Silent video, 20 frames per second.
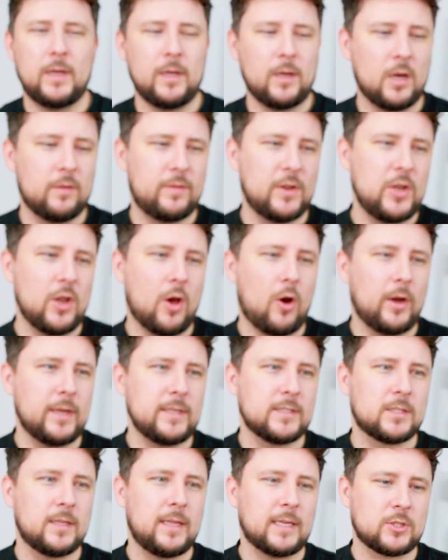of a
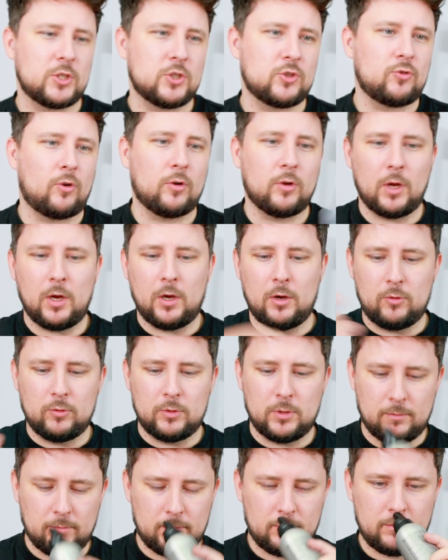9, so that's a stronger
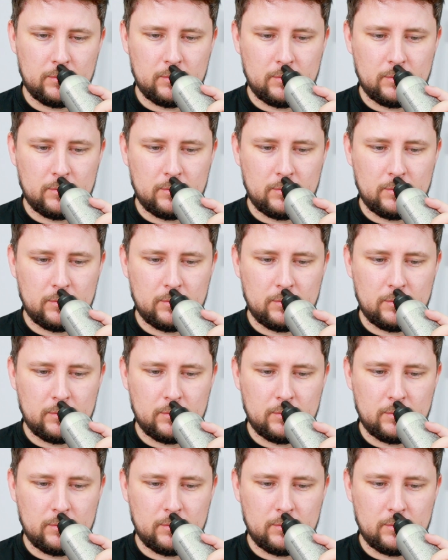hold.